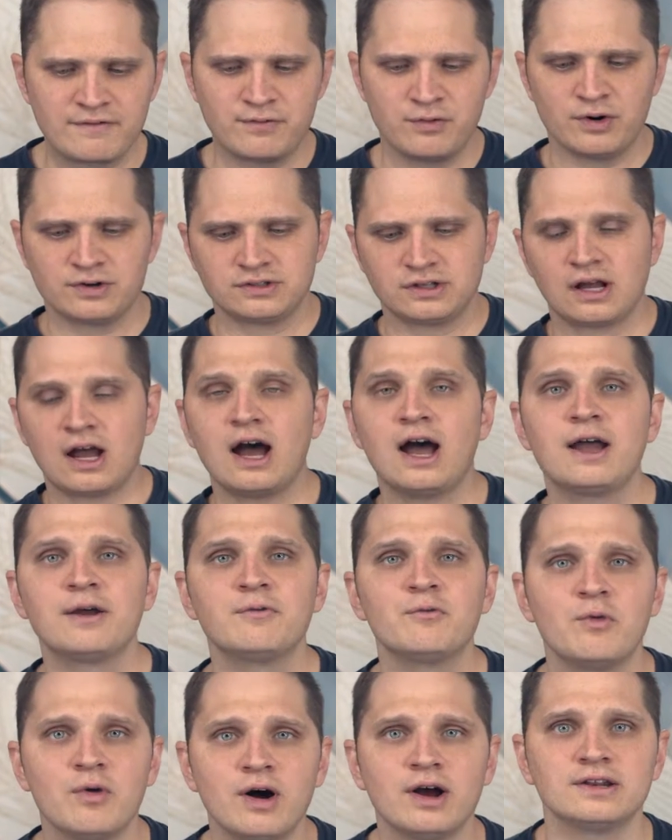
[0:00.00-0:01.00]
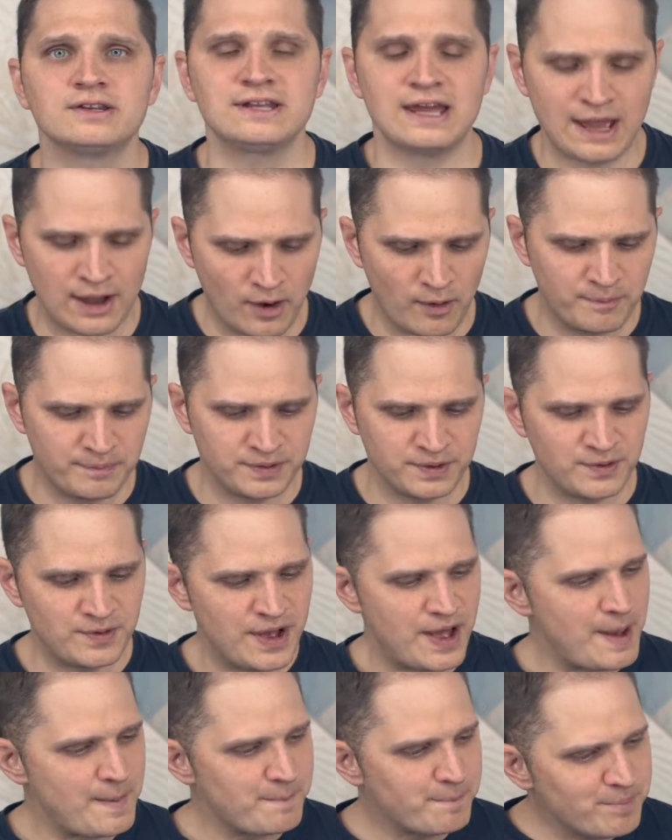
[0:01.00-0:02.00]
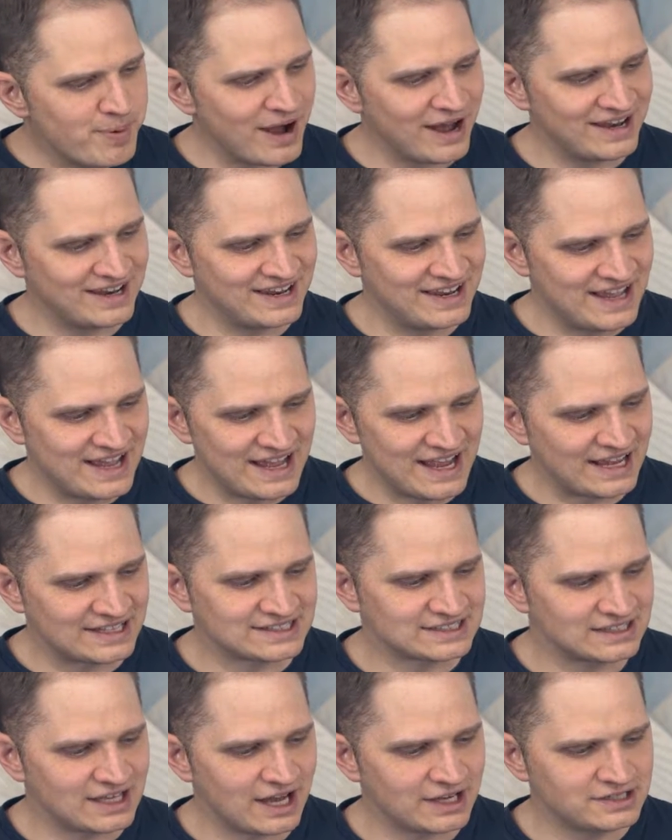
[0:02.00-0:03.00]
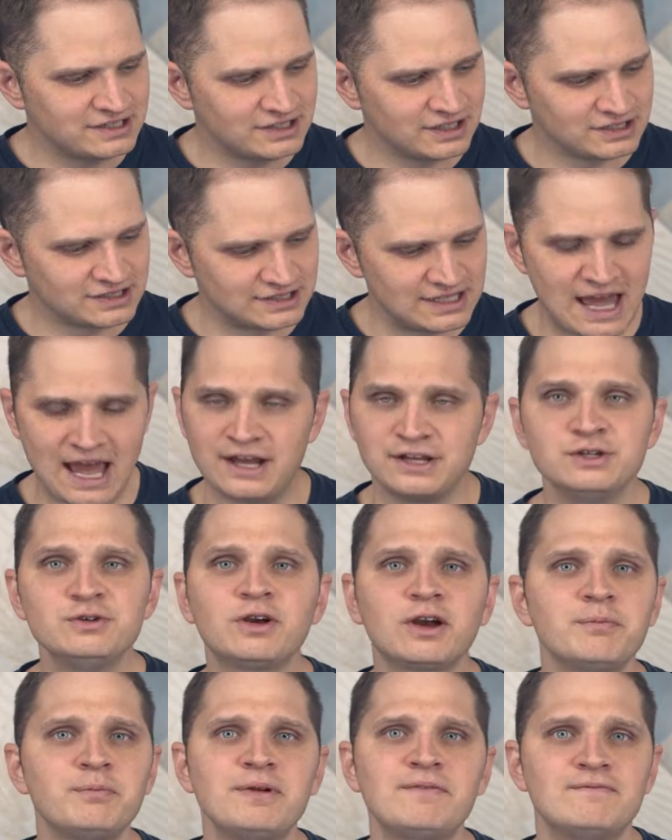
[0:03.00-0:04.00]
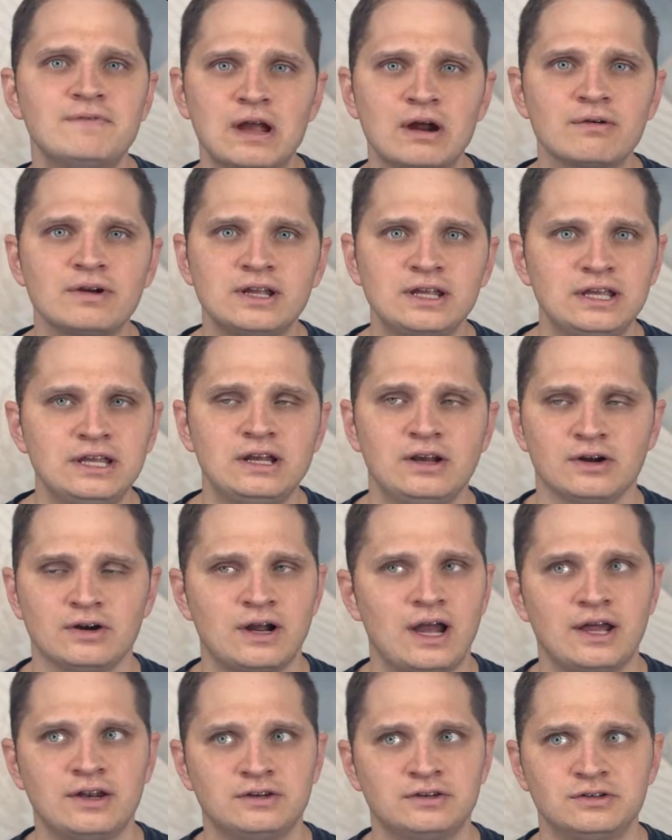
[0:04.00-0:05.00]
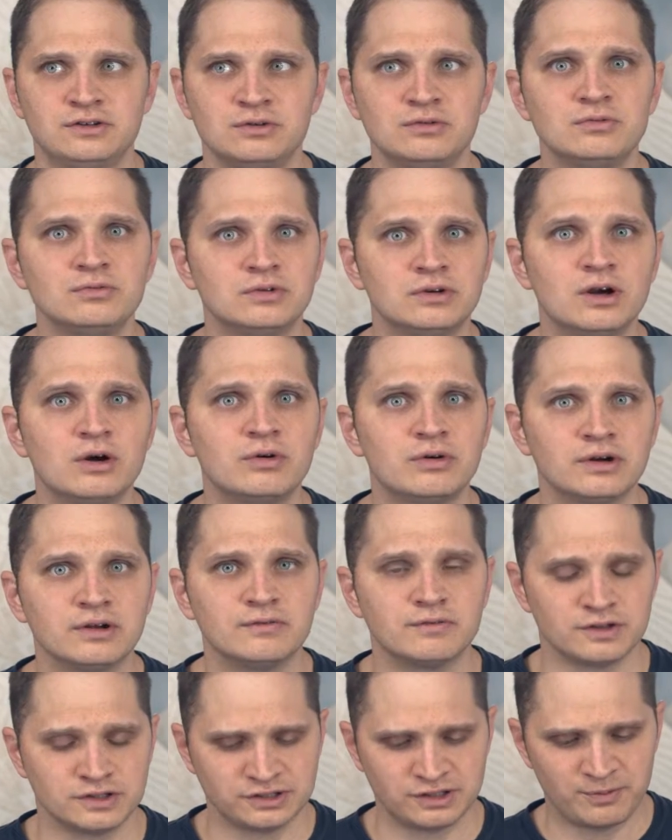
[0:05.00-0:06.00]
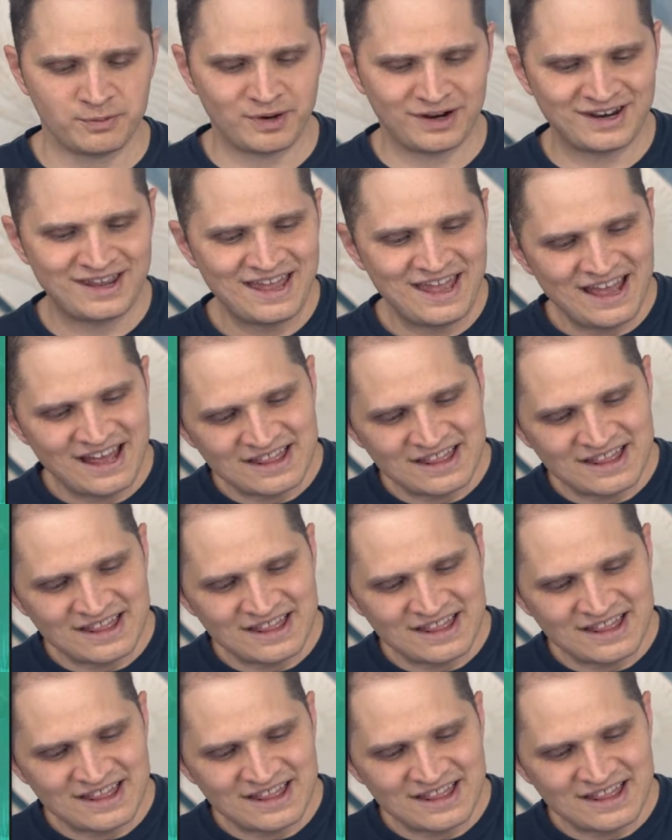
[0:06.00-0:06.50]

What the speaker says: force, I want to help you. But It's not just that. You can be very eager and do no good for someone.